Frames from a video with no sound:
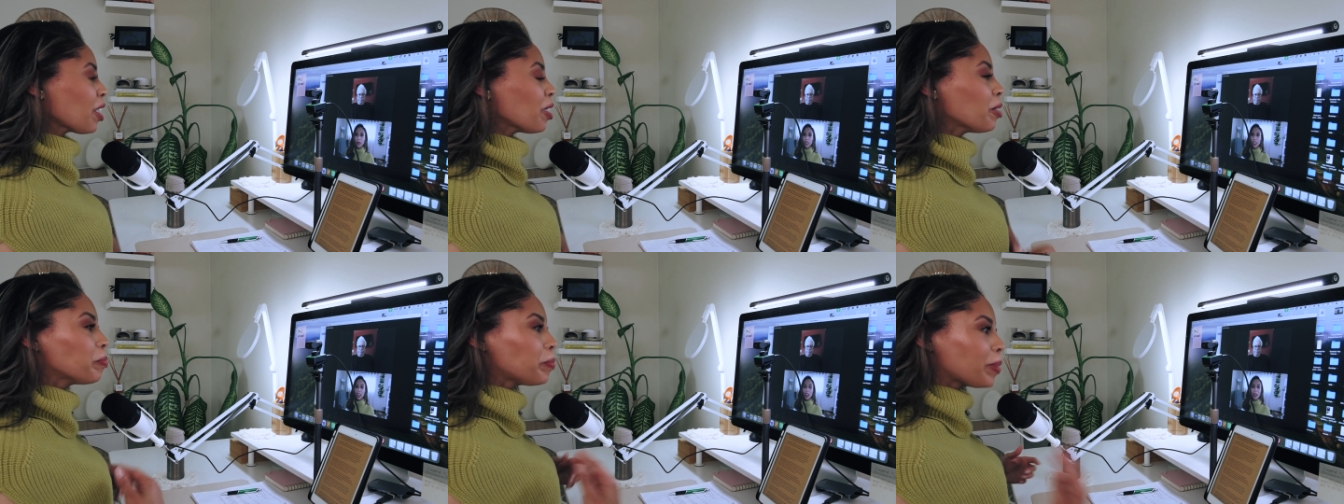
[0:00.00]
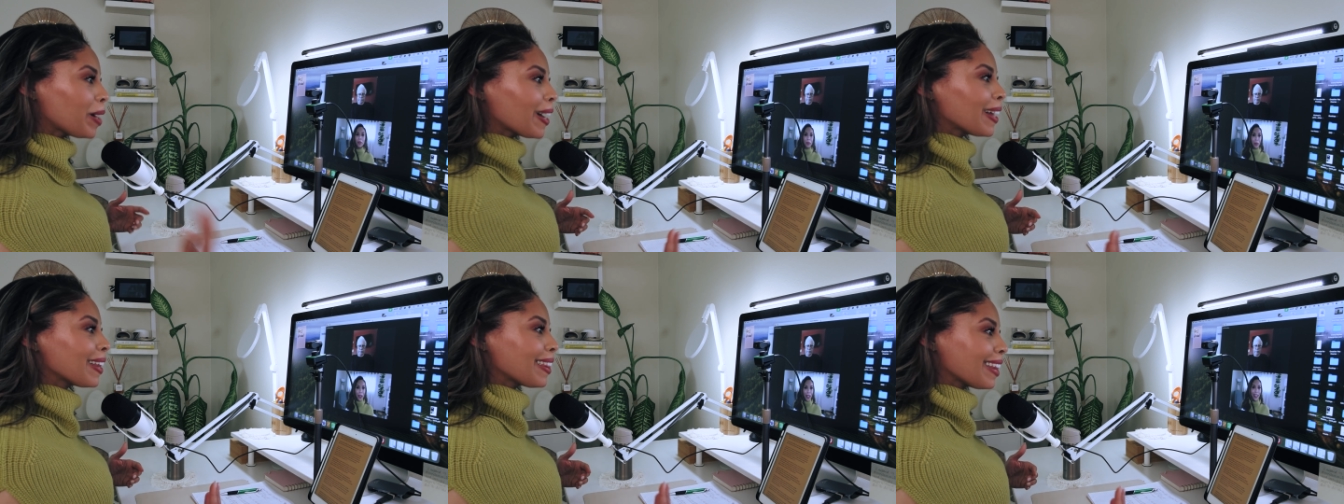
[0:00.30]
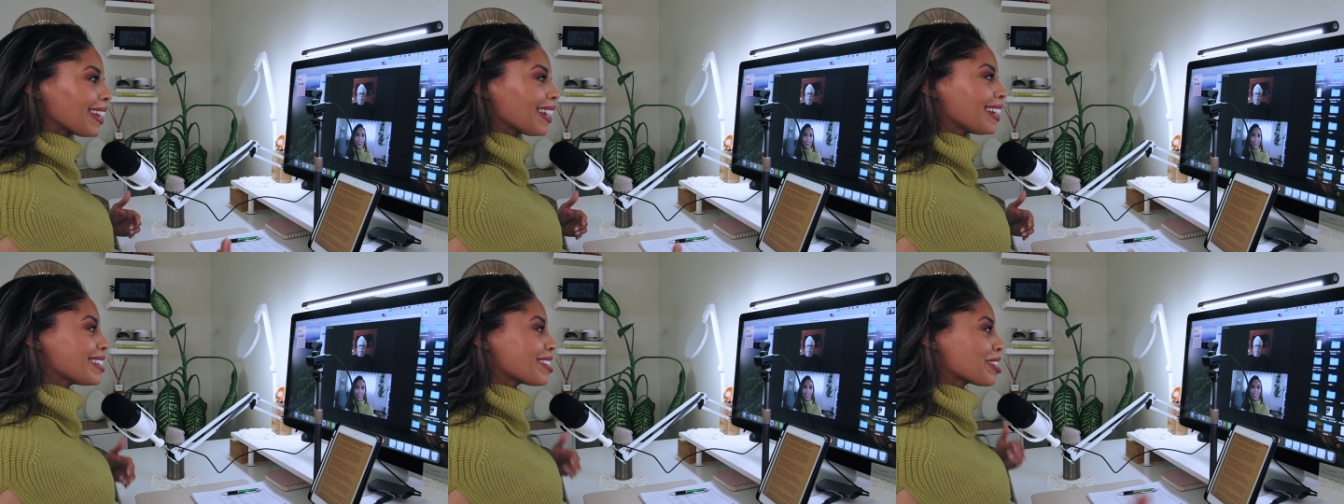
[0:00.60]
But
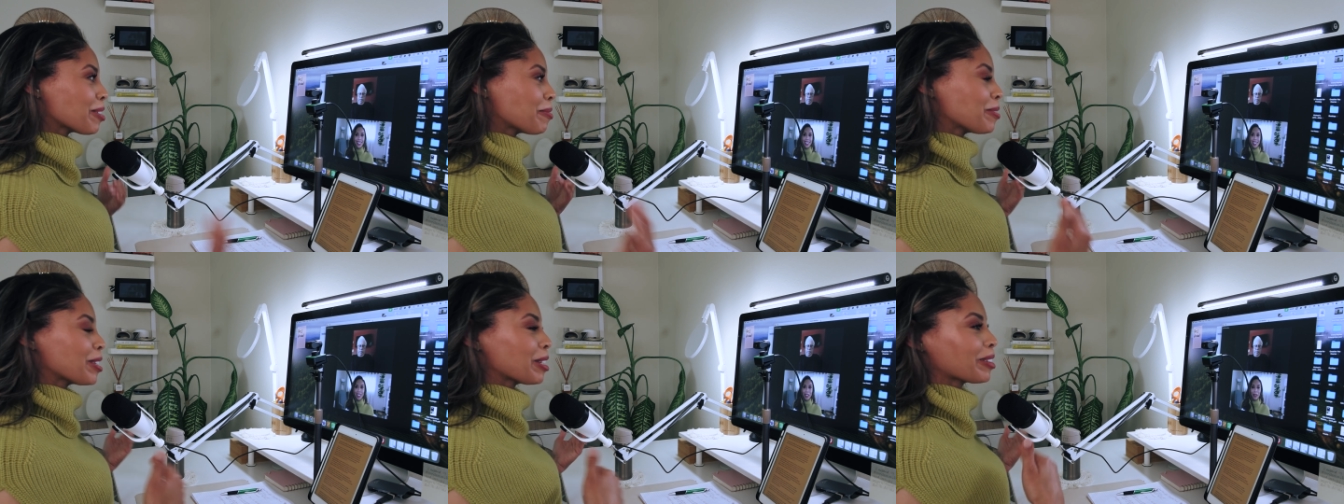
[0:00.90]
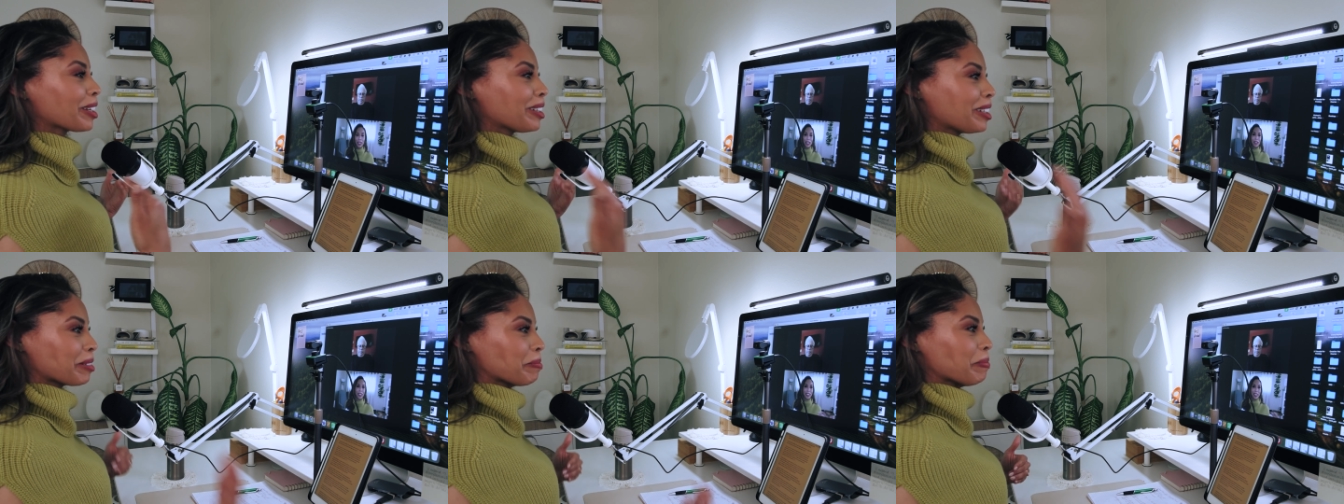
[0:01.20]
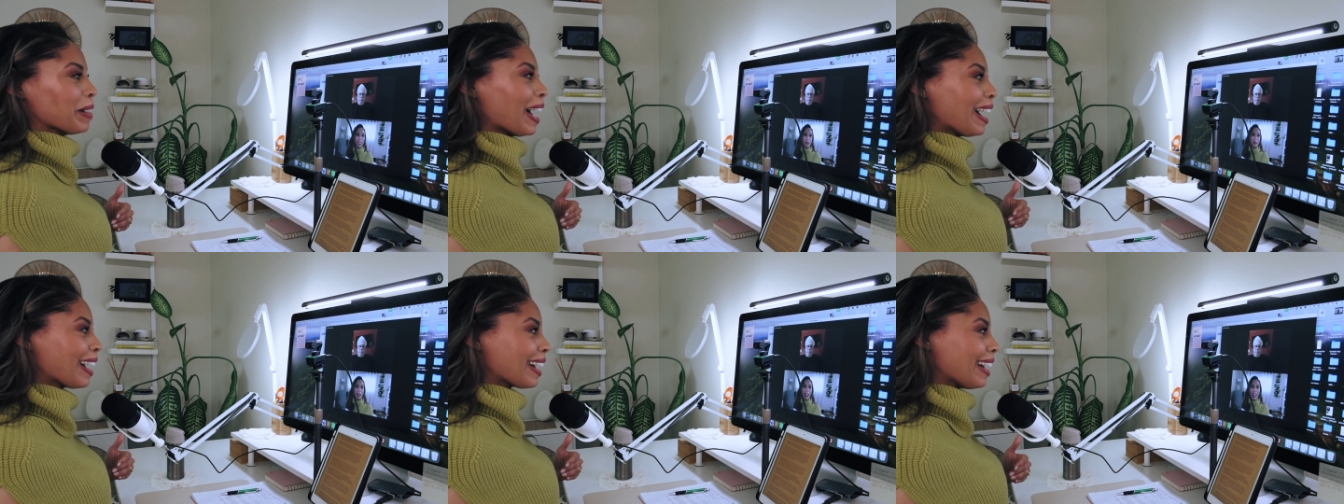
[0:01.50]
then sometimes I look
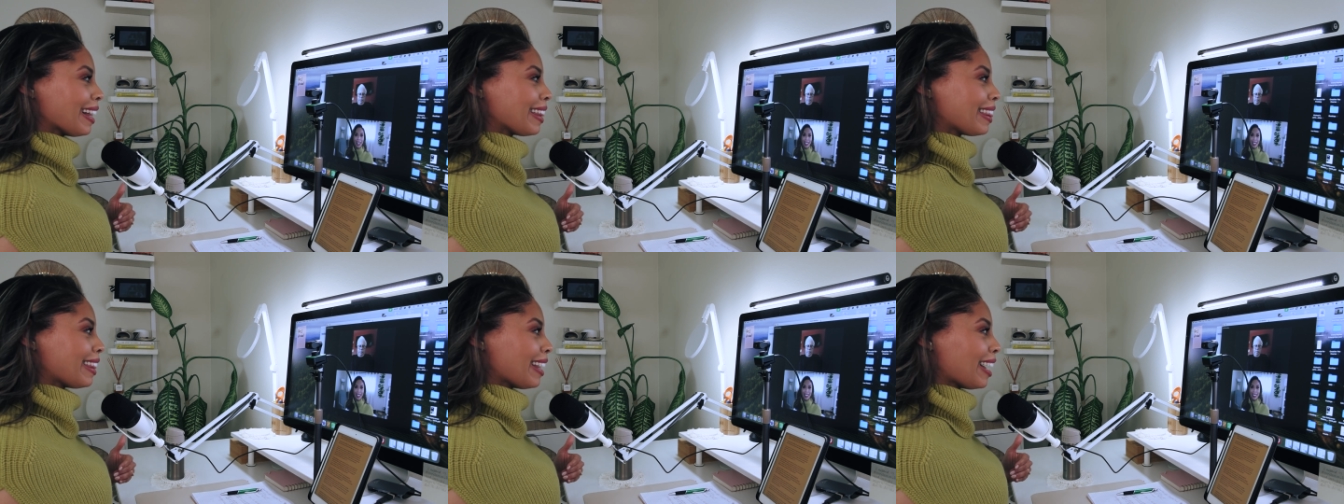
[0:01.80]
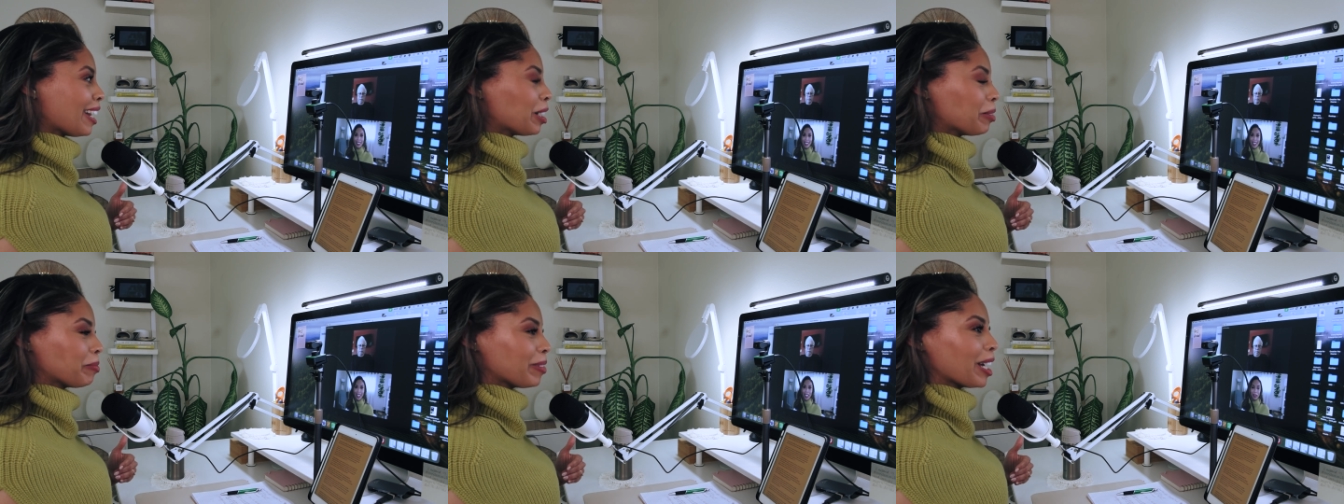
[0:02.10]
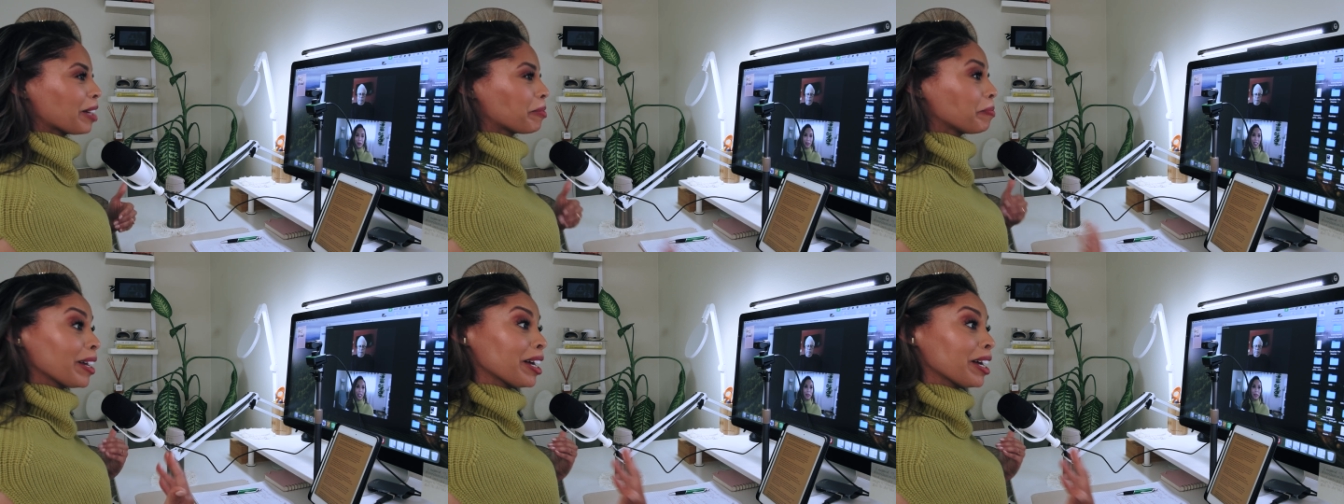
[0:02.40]
back at that and I'm like,